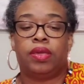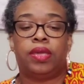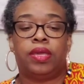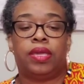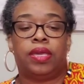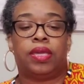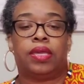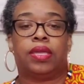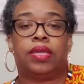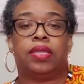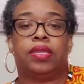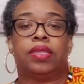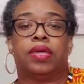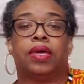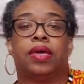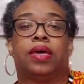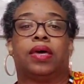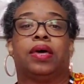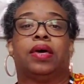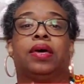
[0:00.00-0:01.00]
And
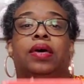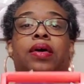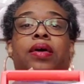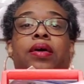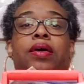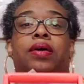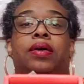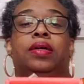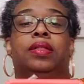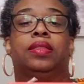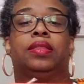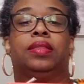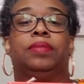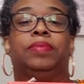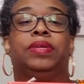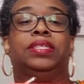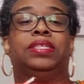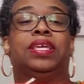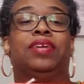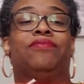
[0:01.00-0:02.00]
let
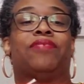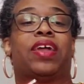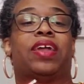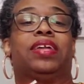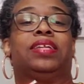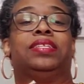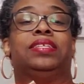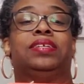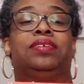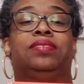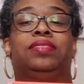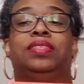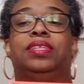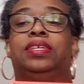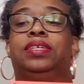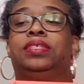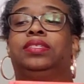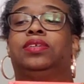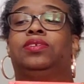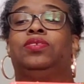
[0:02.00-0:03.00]
me see if I can tilt
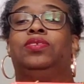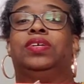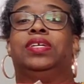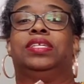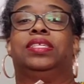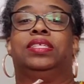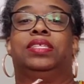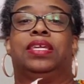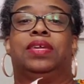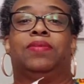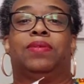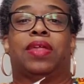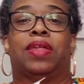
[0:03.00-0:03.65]
this so you can see